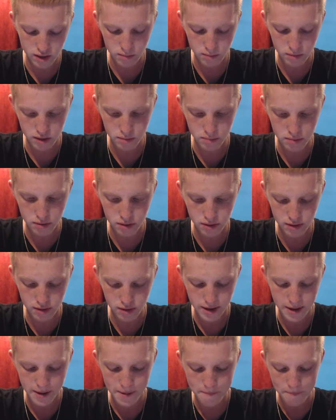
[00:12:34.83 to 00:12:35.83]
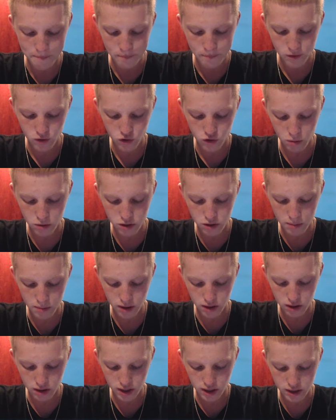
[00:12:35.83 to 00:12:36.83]
I'm going to put, it's almost
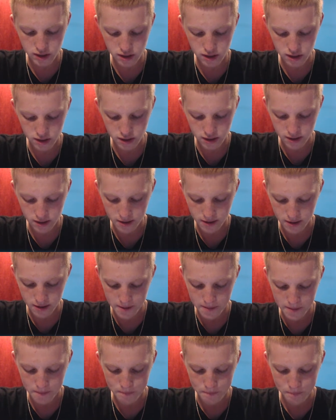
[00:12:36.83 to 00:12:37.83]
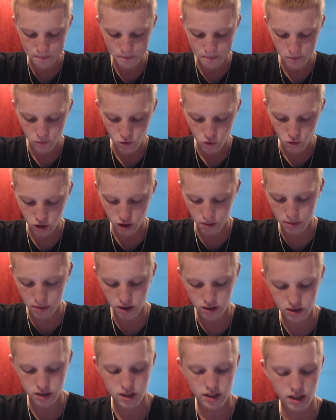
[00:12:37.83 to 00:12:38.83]
double elixir. We're going to put
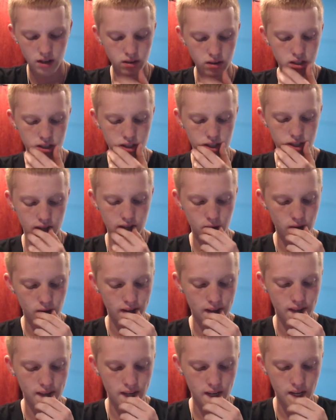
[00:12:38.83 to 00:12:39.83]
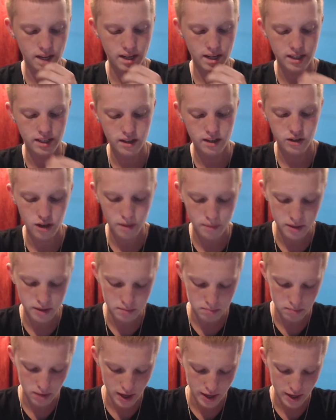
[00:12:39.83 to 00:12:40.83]
our skeletons down right here. He's going to drop
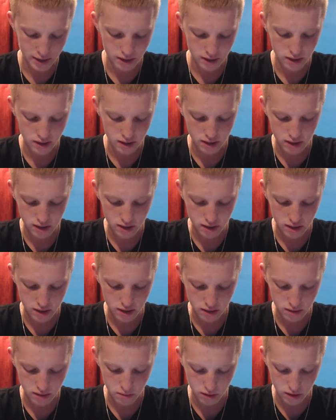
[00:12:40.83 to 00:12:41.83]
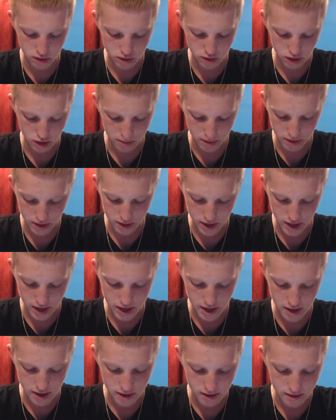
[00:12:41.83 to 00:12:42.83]
his miner. We're going to drop our
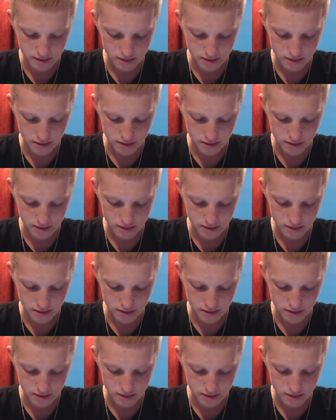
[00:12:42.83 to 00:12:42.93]
knight.